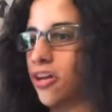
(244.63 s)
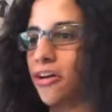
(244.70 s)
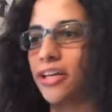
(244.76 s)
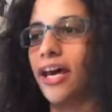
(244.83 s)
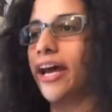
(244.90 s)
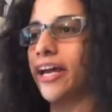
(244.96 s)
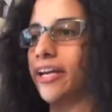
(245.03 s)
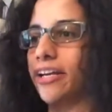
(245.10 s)

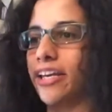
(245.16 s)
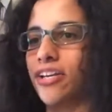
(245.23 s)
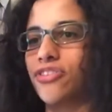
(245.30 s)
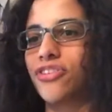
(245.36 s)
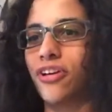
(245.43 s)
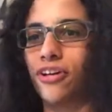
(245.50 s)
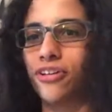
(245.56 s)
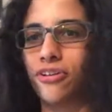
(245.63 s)
collide
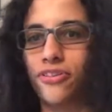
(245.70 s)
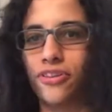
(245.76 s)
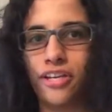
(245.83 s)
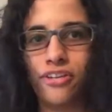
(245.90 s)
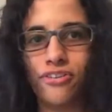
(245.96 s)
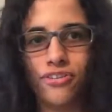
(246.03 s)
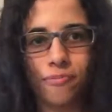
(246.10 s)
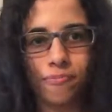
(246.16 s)
against other
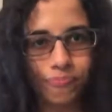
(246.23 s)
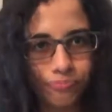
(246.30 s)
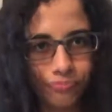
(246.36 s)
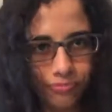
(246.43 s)
things,